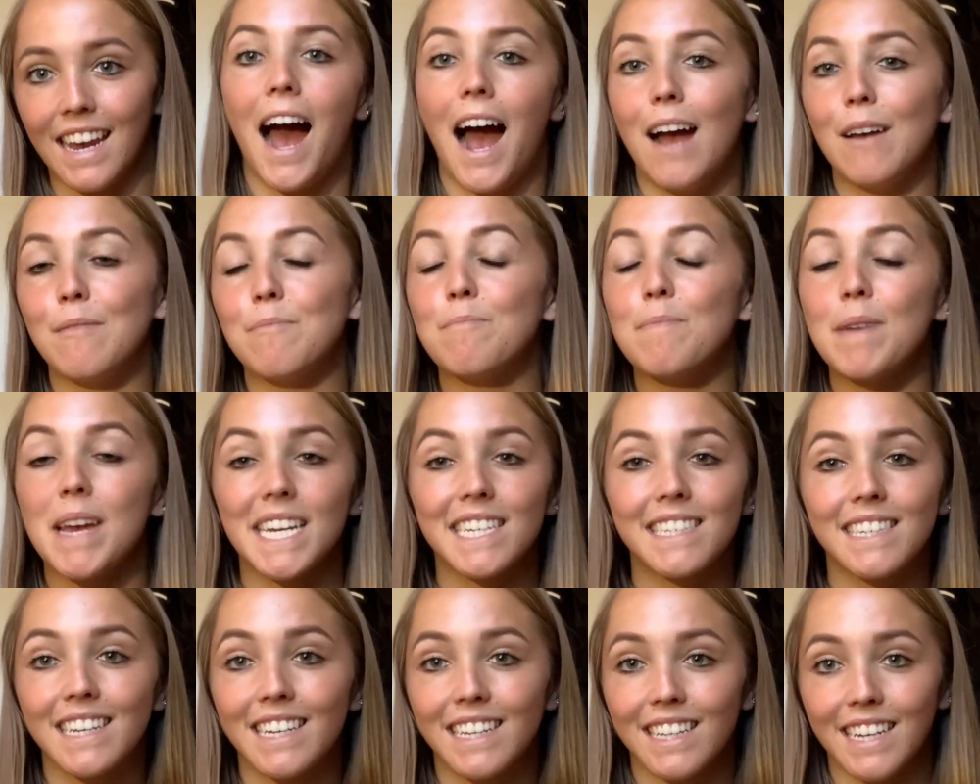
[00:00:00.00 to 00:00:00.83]
I'm
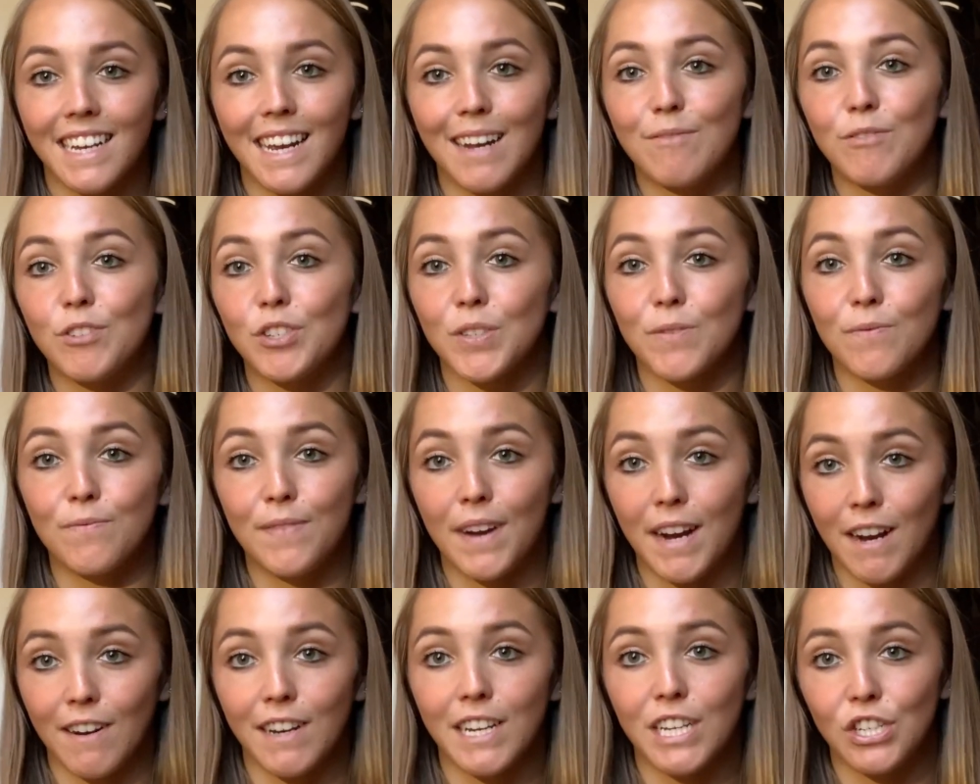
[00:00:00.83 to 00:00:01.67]
just
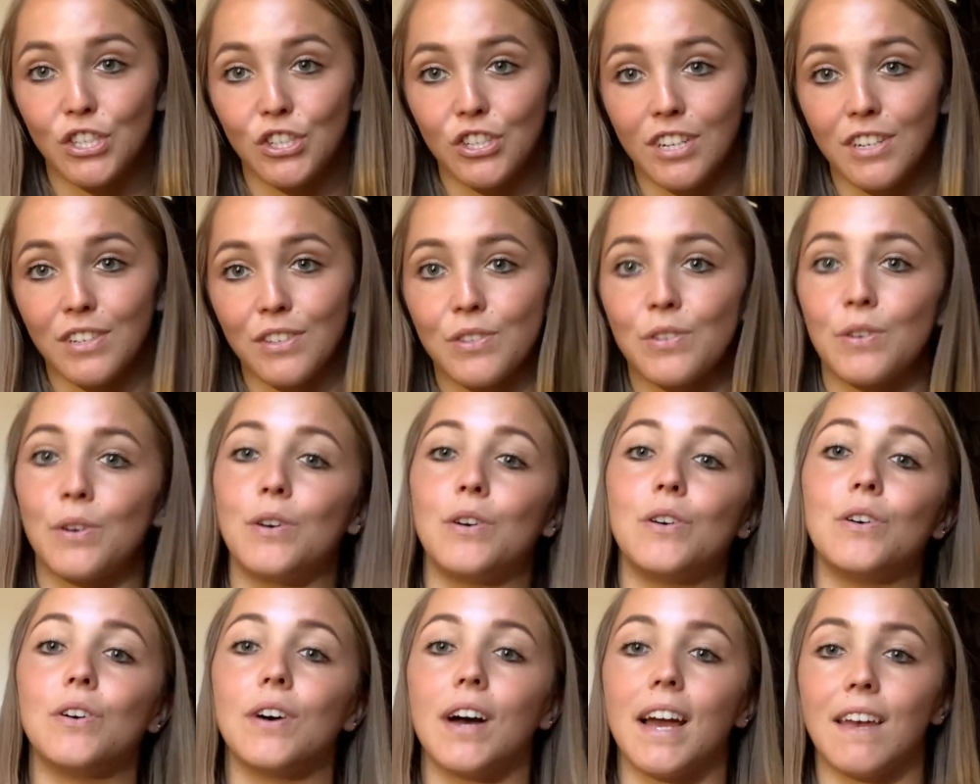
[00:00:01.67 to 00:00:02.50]
very
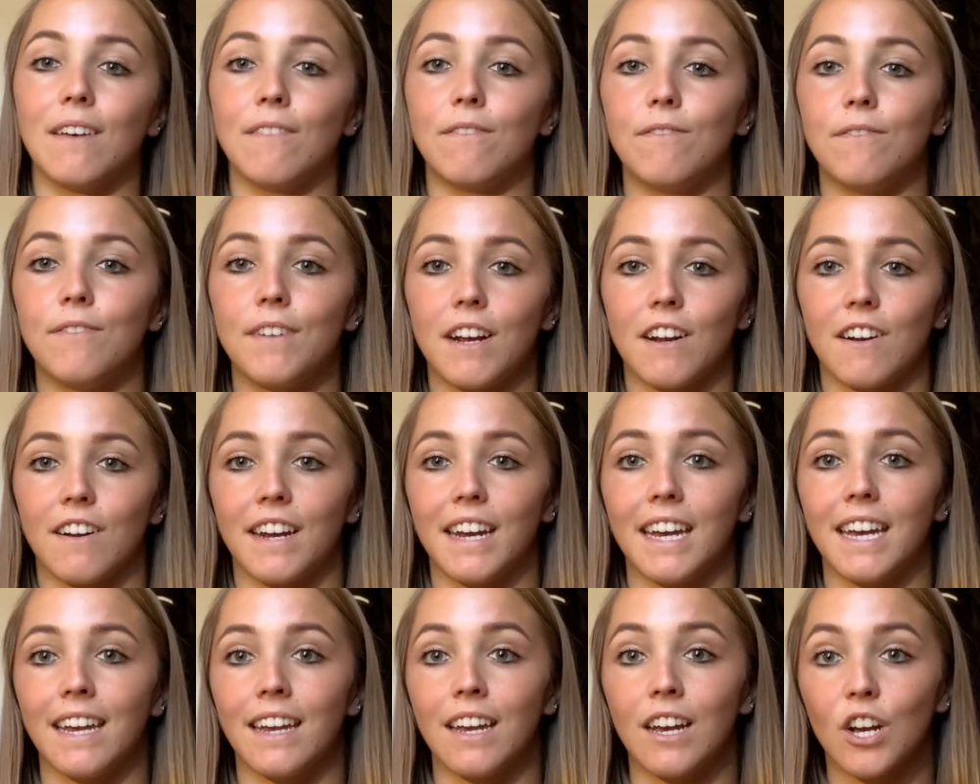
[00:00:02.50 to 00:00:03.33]
gentle and
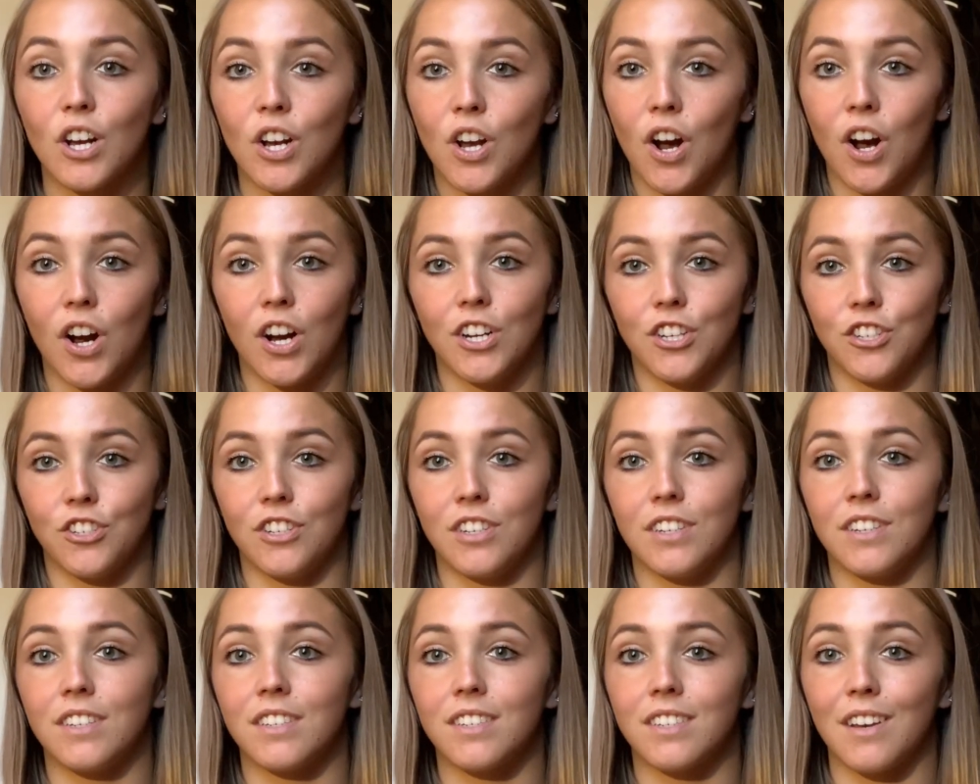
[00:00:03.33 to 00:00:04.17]
very
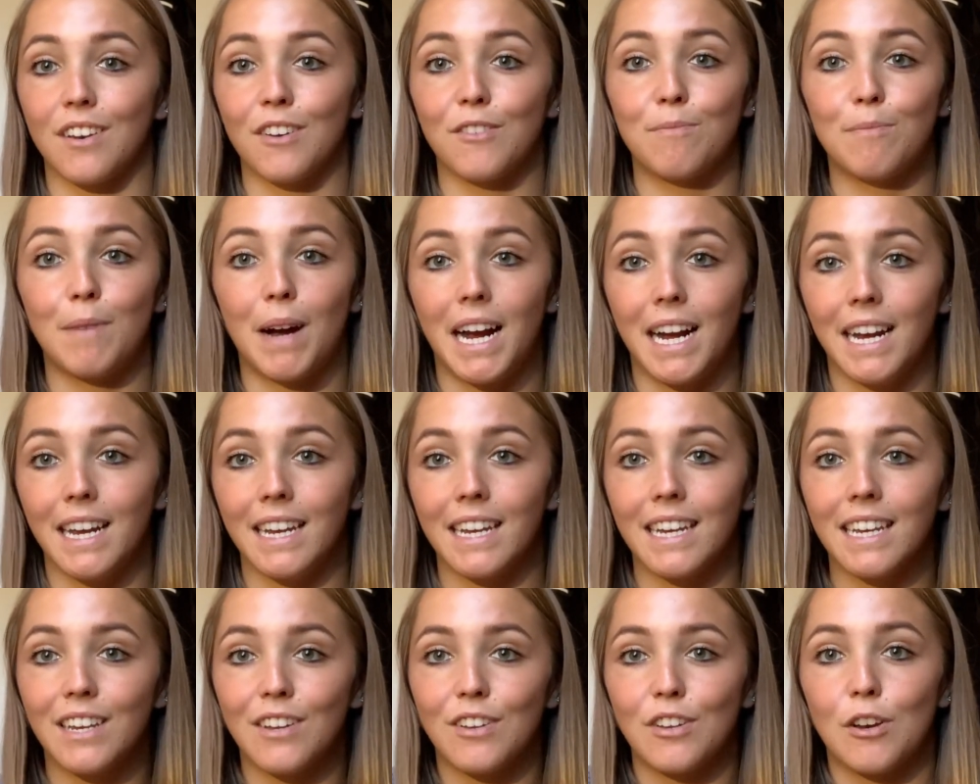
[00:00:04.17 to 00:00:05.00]
cautious of
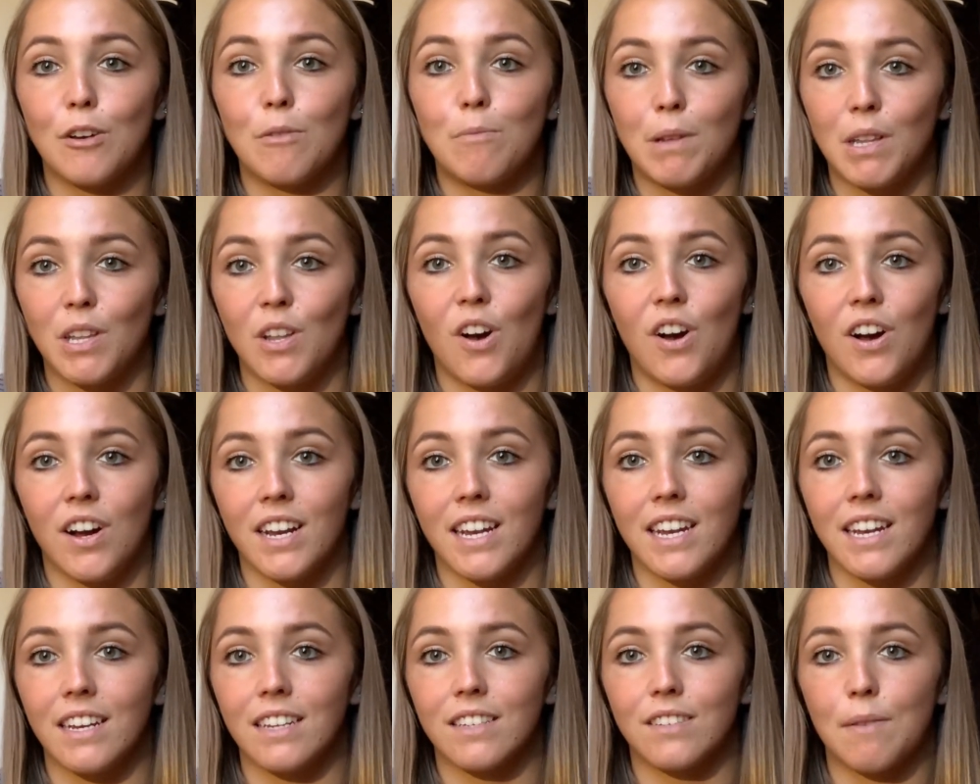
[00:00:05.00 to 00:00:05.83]
my,
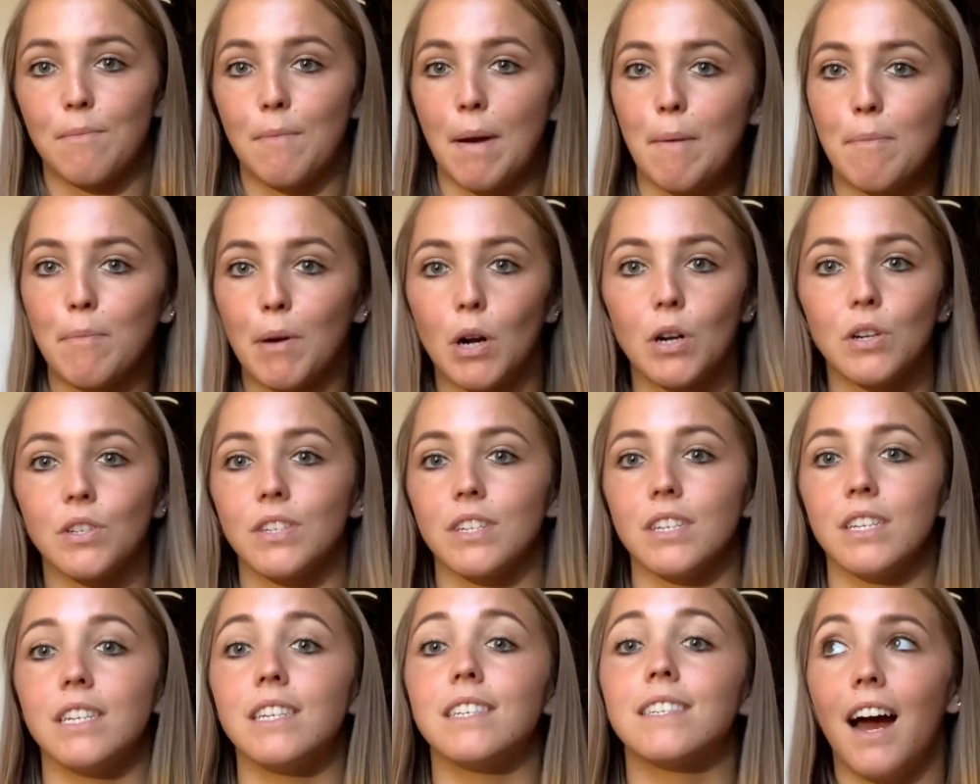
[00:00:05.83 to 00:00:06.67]
belongings in my
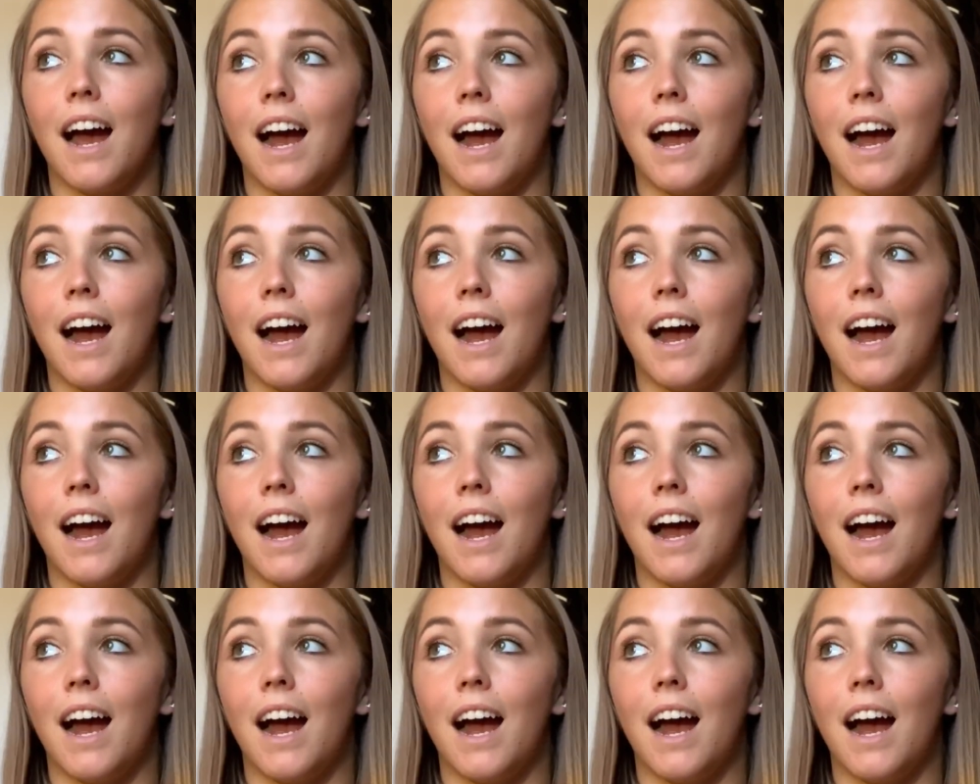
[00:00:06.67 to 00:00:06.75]
purses.